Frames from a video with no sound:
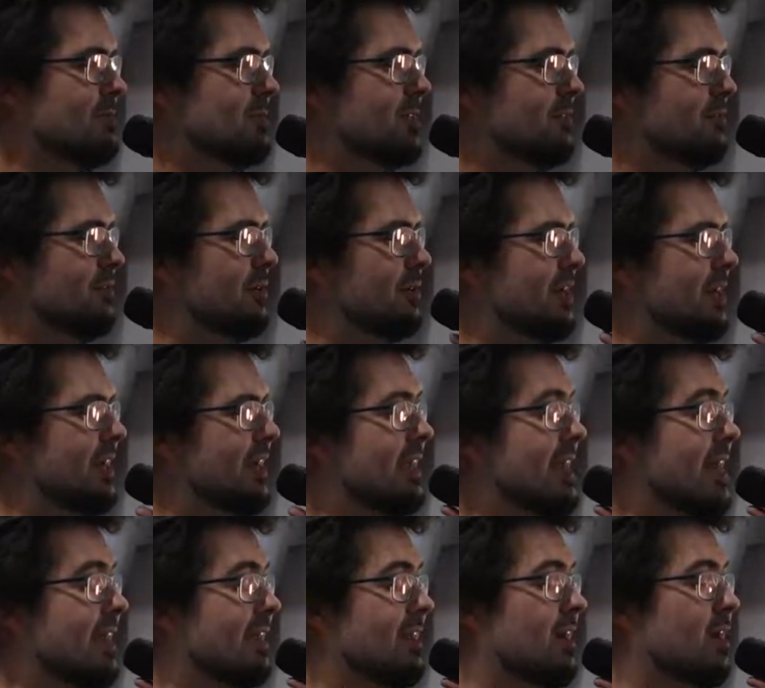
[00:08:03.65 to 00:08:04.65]
I feel like I
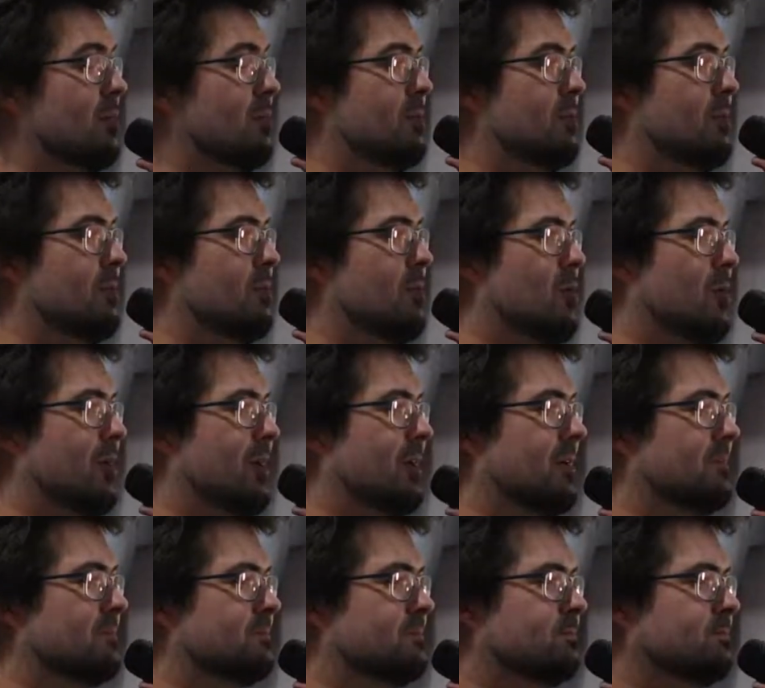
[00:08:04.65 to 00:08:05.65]
can't get up in the morning.
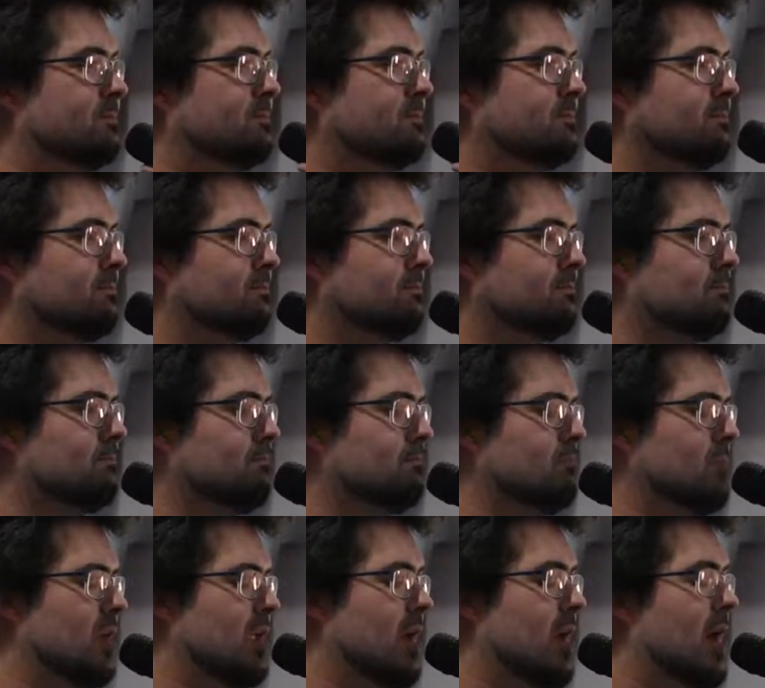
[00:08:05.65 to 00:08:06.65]

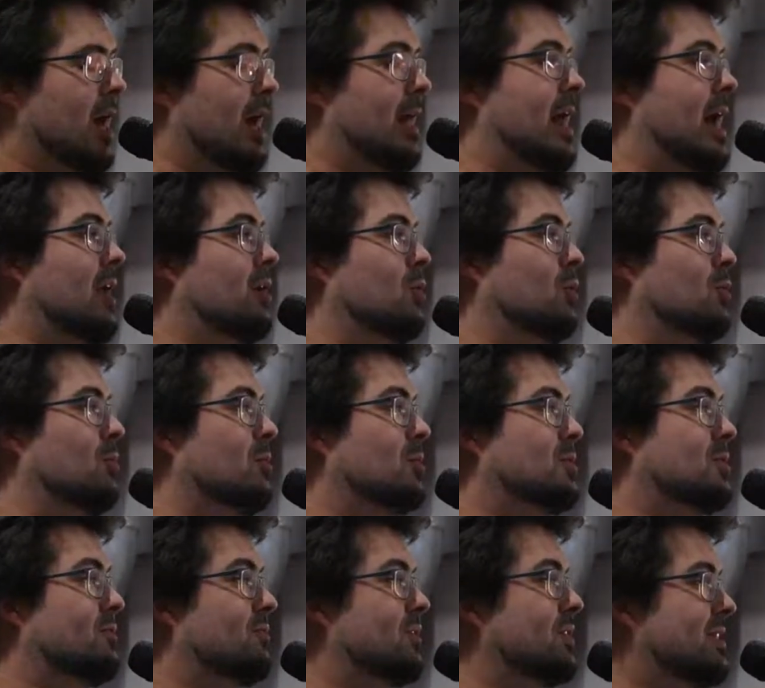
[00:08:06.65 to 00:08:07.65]
And I know
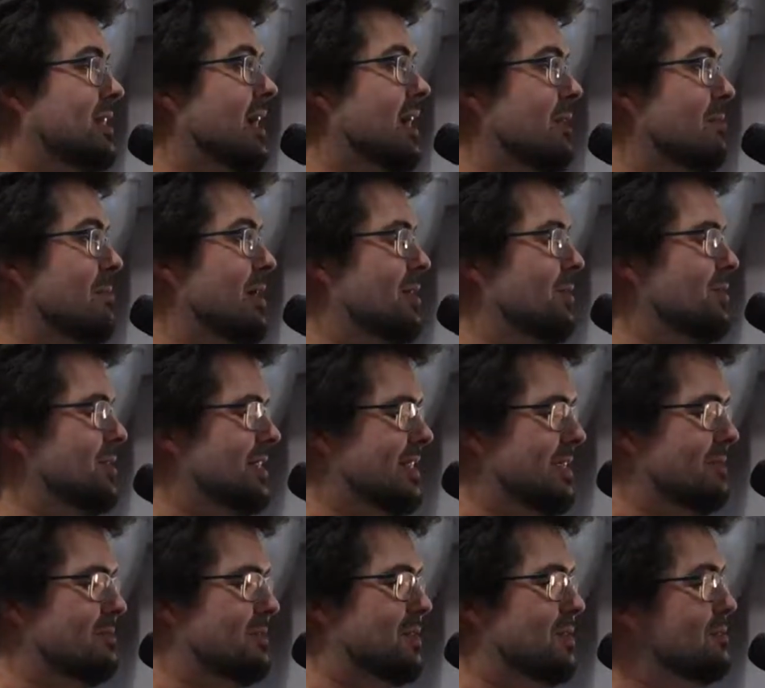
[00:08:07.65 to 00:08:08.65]
most of the time I don't
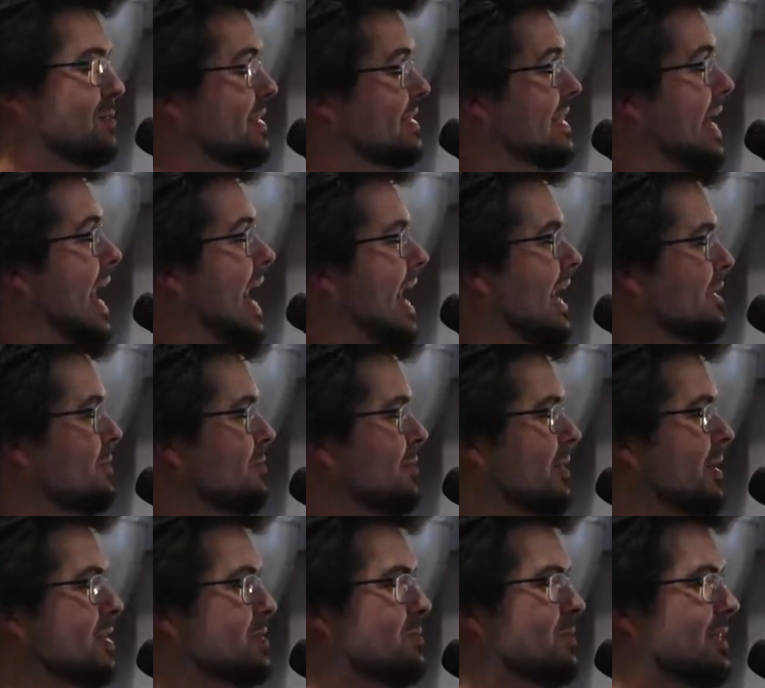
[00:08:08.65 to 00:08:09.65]
seem to be sad, but
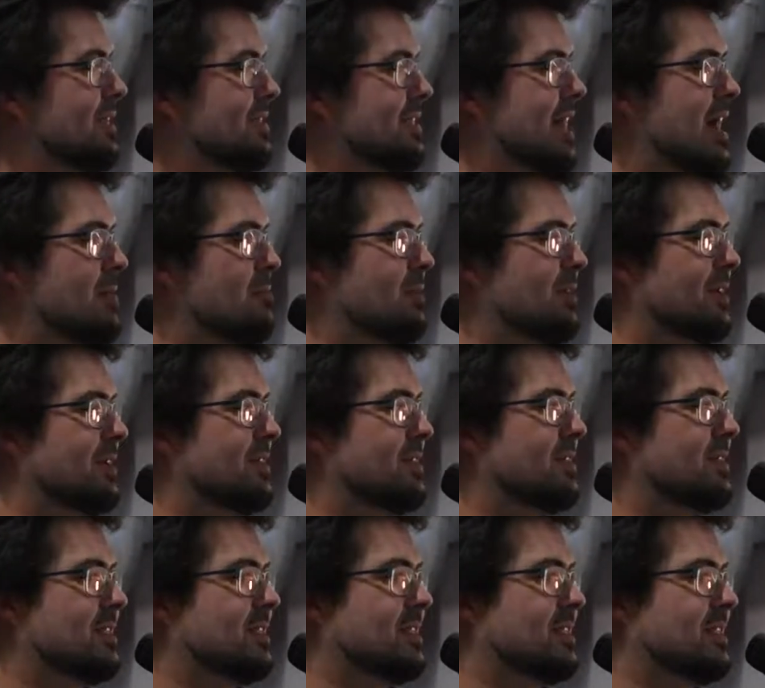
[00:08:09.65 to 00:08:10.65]
that's because
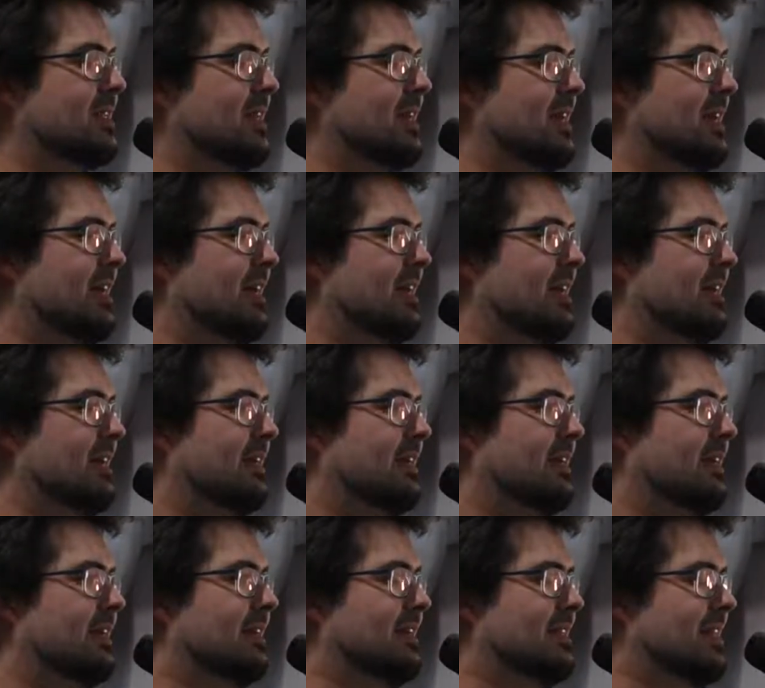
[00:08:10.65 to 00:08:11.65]
happiness
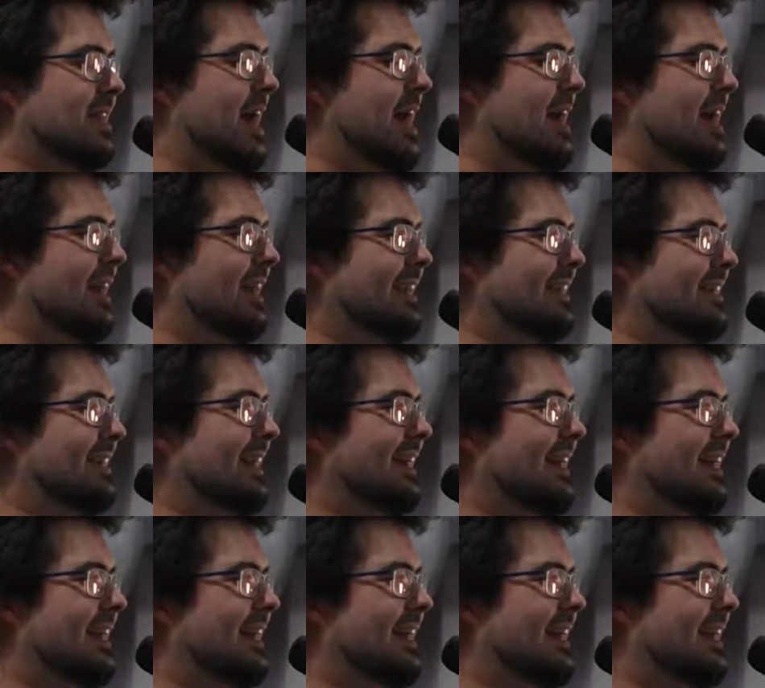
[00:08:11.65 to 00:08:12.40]
is an act.